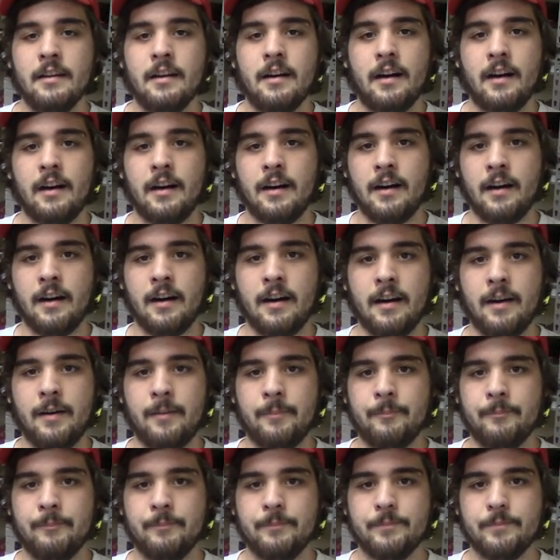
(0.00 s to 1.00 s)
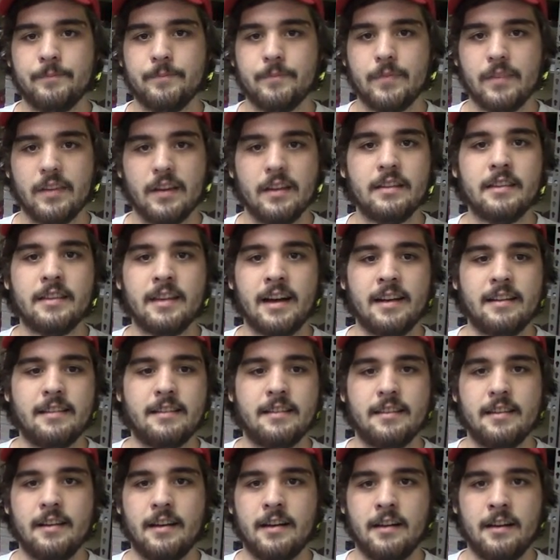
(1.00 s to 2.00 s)

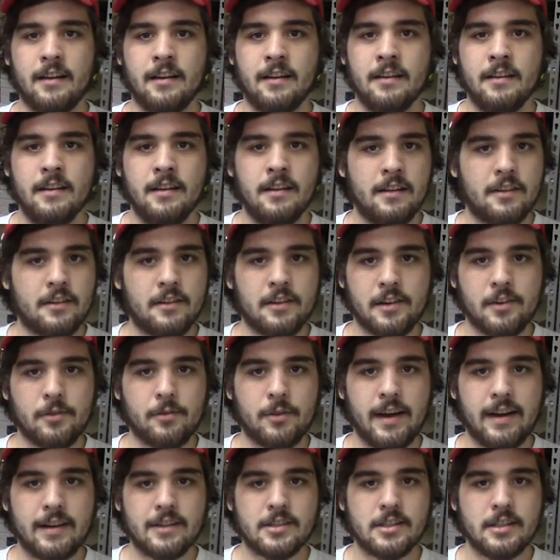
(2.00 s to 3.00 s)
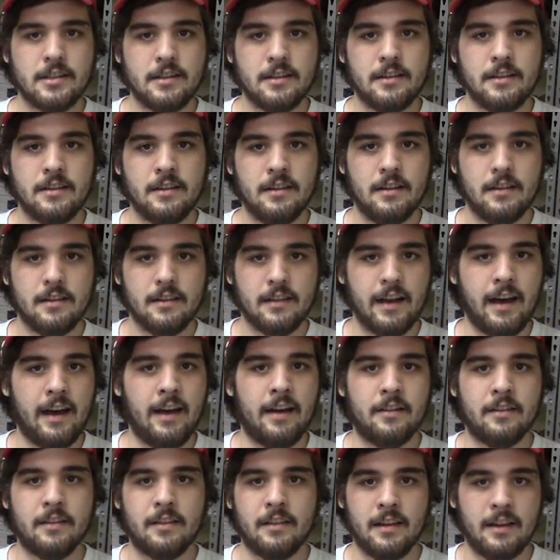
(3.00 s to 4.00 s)
That's the direction
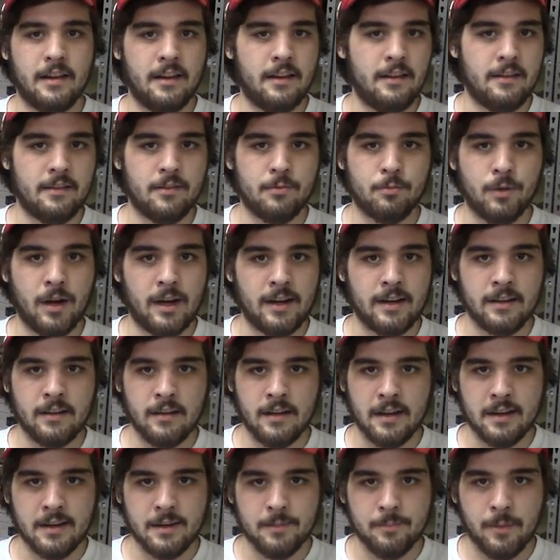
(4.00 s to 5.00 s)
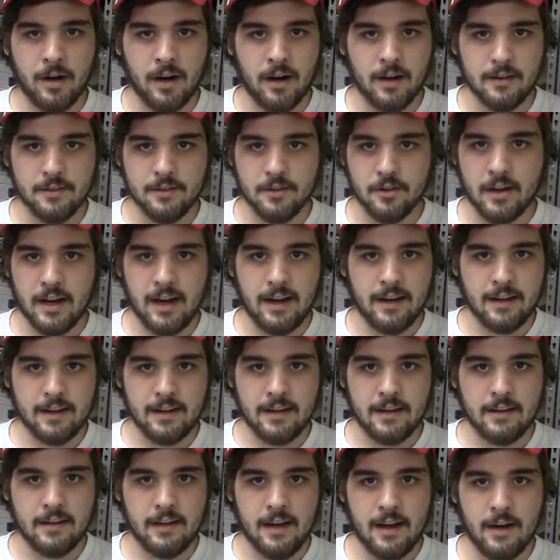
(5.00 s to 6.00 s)
that these regulated mods are heading
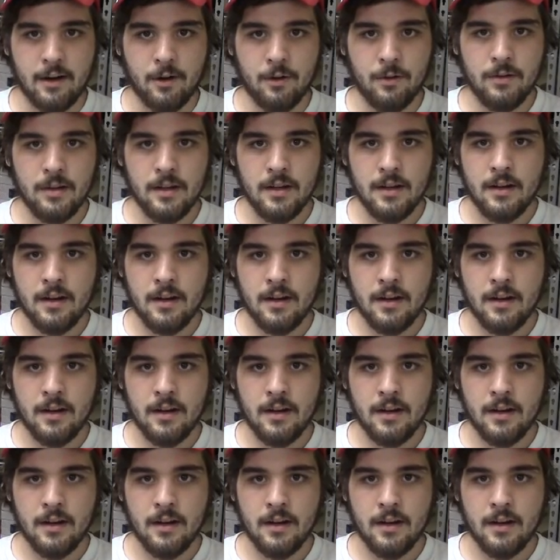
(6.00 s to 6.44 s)
in now.